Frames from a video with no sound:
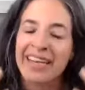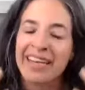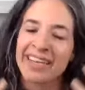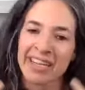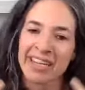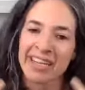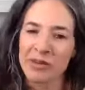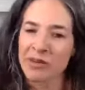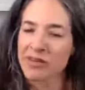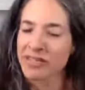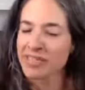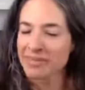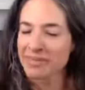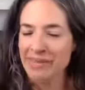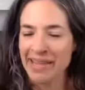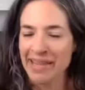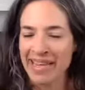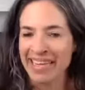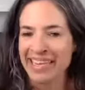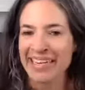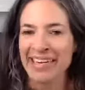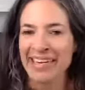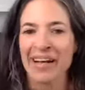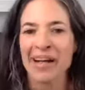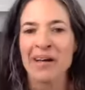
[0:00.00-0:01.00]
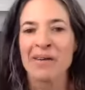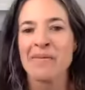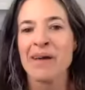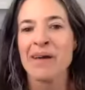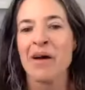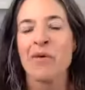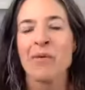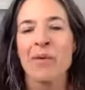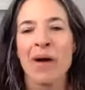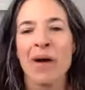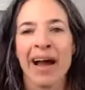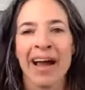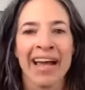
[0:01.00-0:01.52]
can you explain at all about
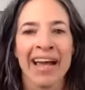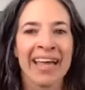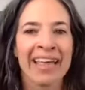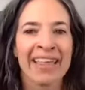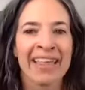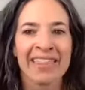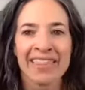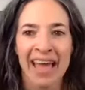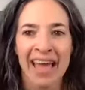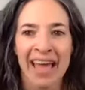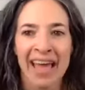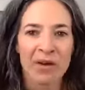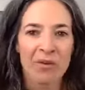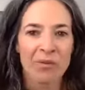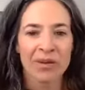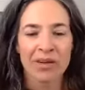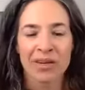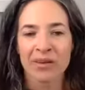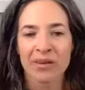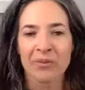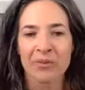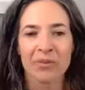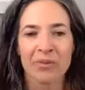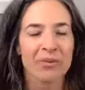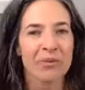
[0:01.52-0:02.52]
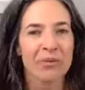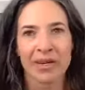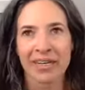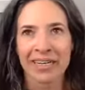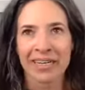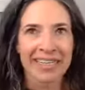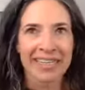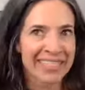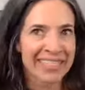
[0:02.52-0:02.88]
why that would work